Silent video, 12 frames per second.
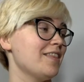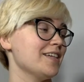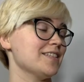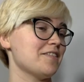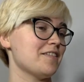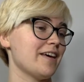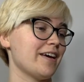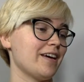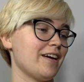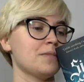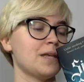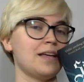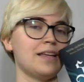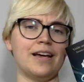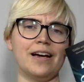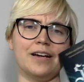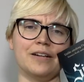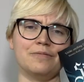That's the thing.
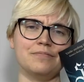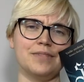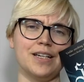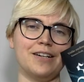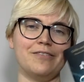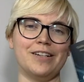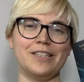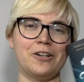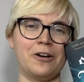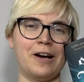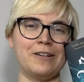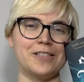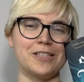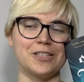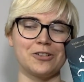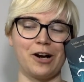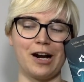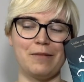Yeah, I really don't know how to
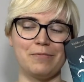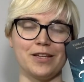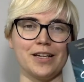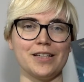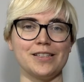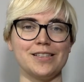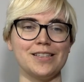describe this.